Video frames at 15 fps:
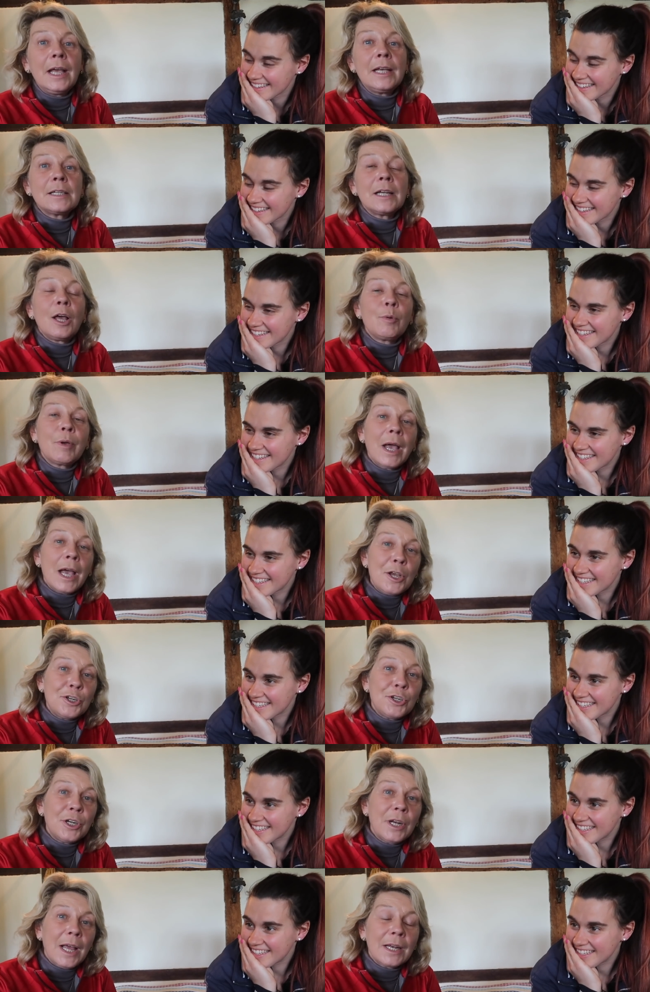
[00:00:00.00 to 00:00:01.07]
Speaker 1: his
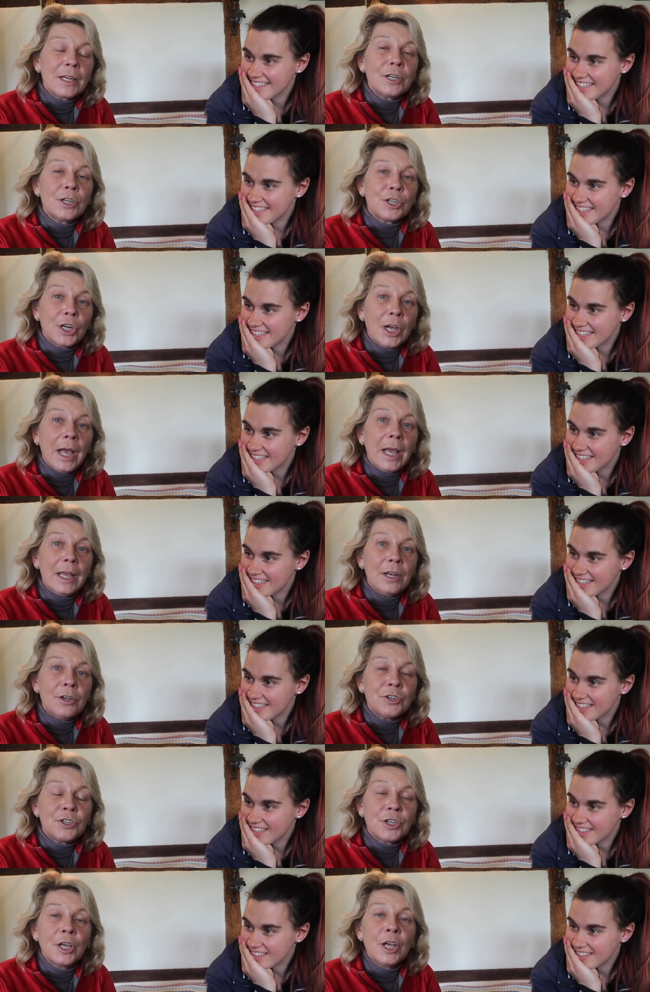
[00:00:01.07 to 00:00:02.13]
location hadn't
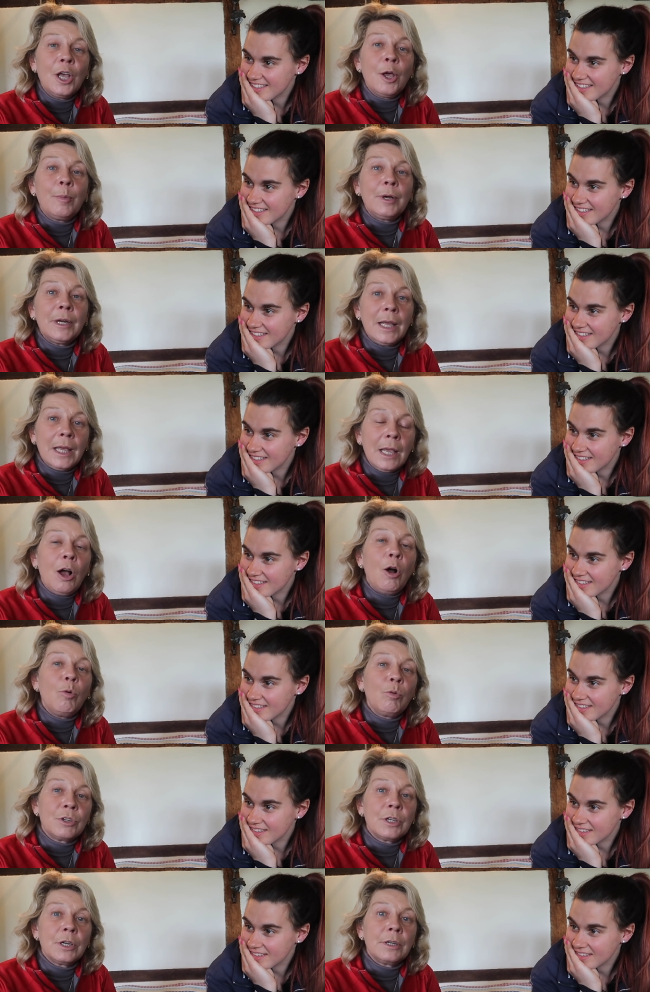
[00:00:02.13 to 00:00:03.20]
changed, but he
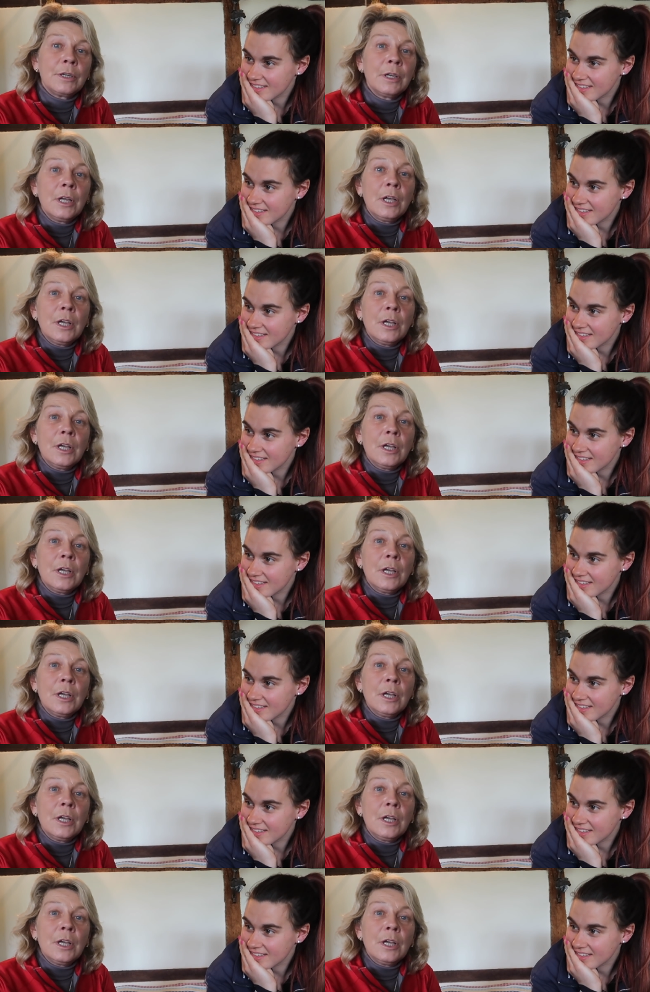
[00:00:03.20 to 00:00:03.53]
altered.